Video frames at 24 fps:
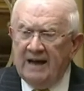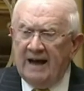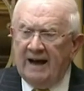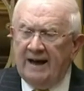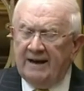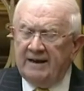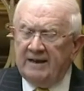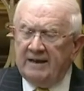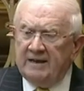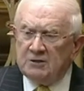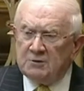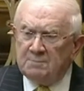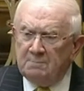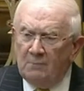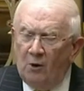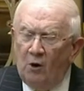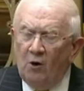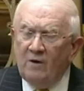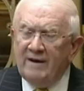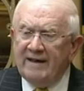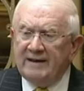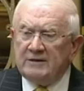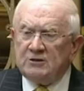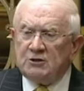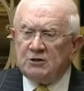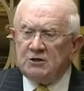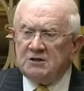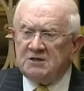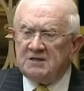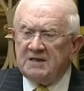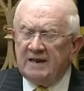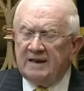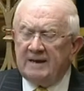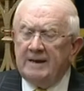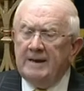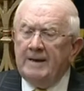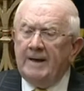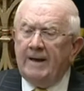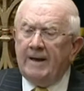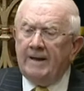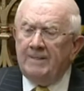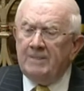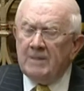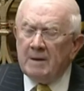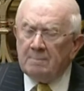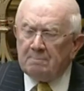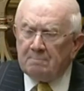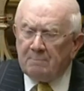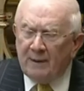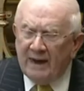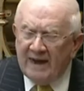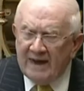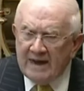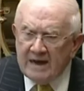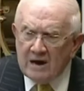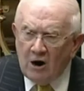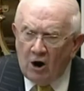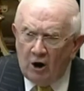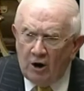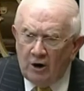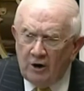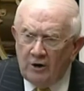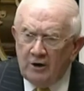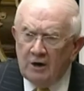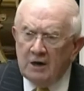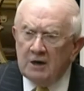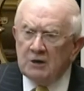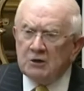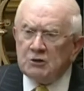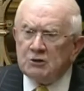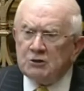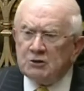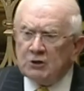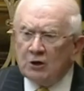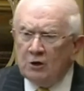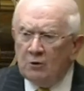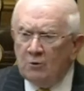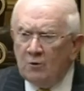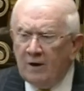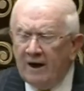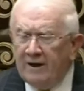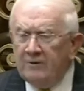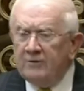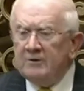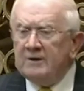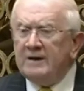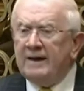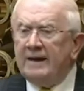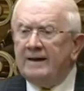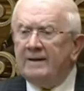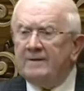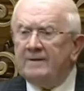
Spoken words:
and he is more interested in the PR surrounding